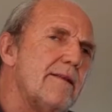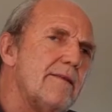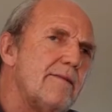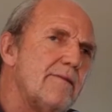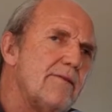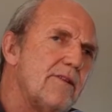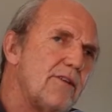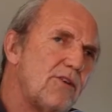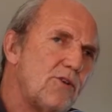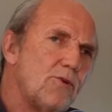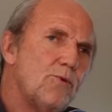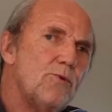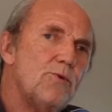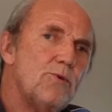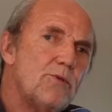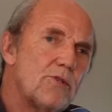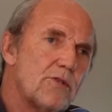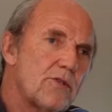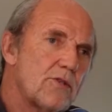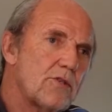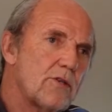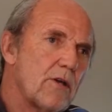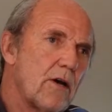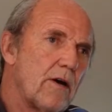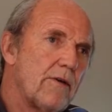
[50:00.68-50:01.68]
the
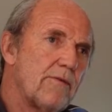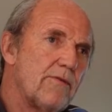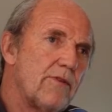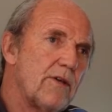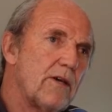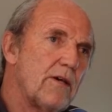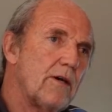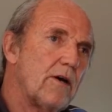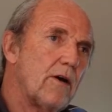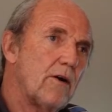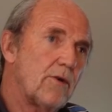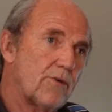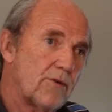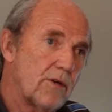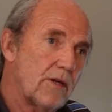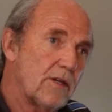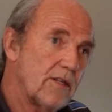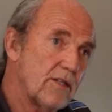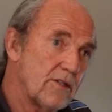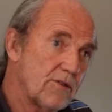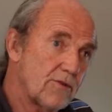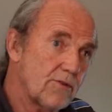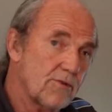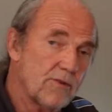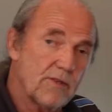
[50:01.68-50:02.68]
use of the oral
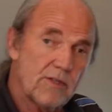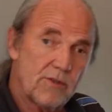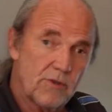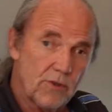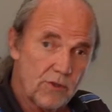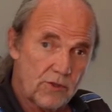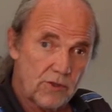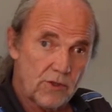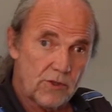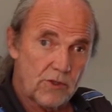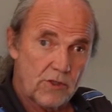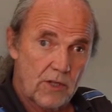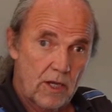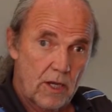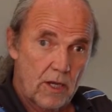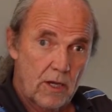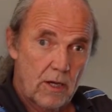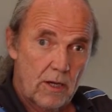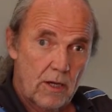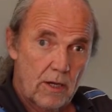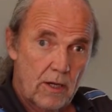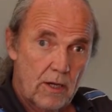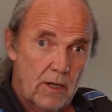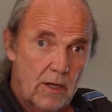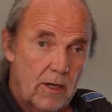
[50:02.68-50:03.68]
history sources.
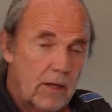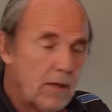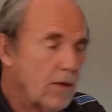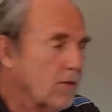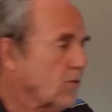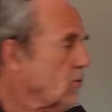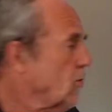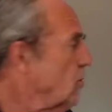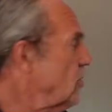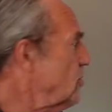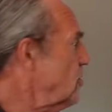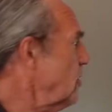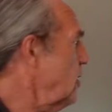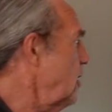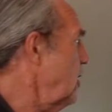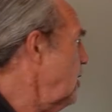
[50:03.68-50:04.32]
Because